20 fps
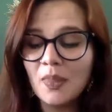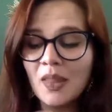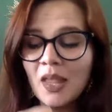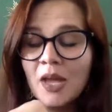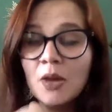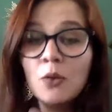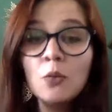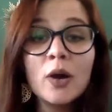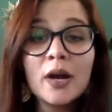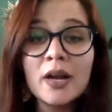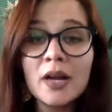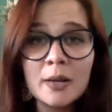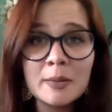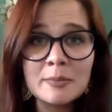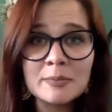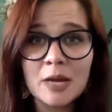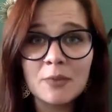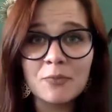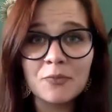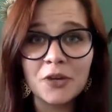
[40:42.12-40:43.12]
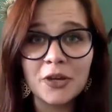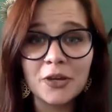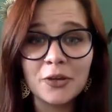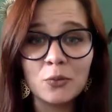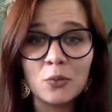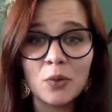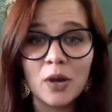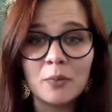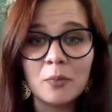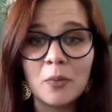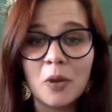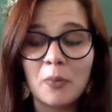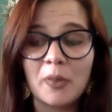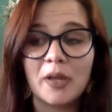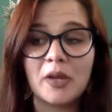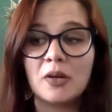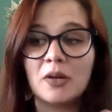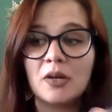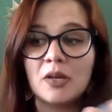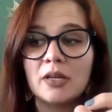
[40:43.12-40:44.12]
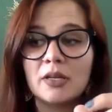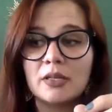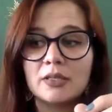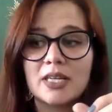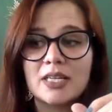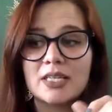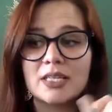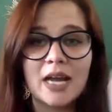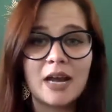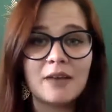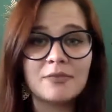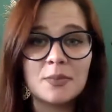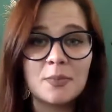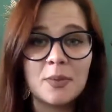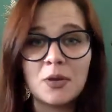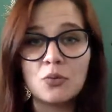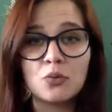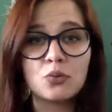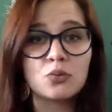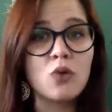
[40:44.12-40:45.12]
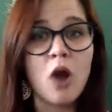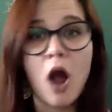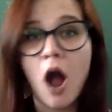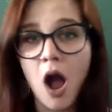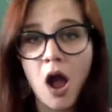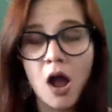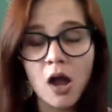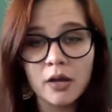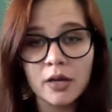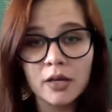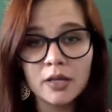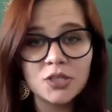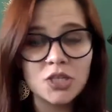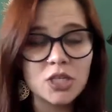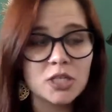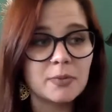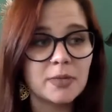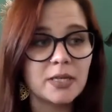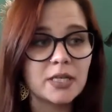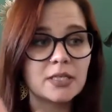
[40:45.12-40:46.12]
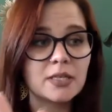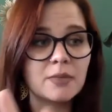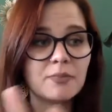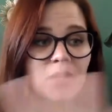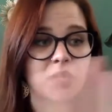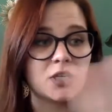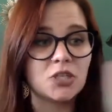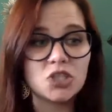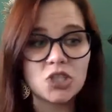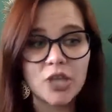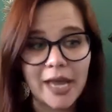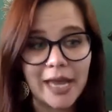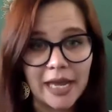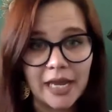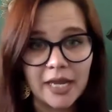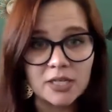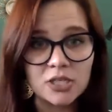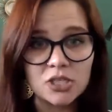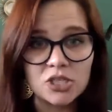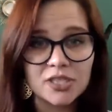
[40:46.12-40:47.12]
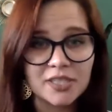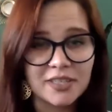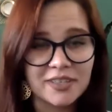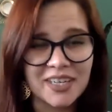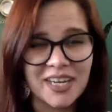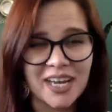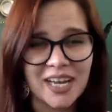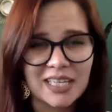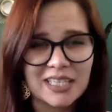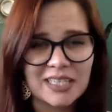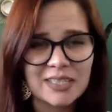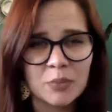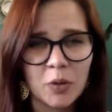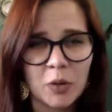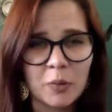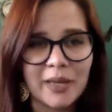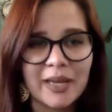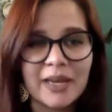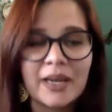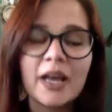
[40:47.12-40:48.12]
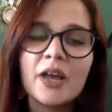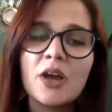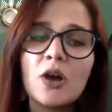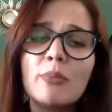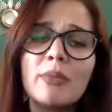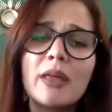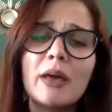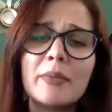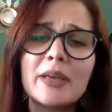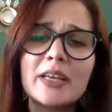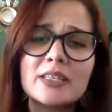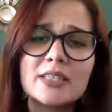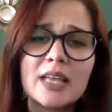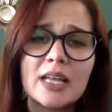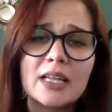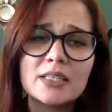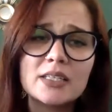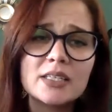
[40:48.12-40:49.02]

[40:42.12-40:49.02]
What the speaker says: And what comes up for you one moment doesn't have to be wrong just because something changed the next moment. I hope that makes sense.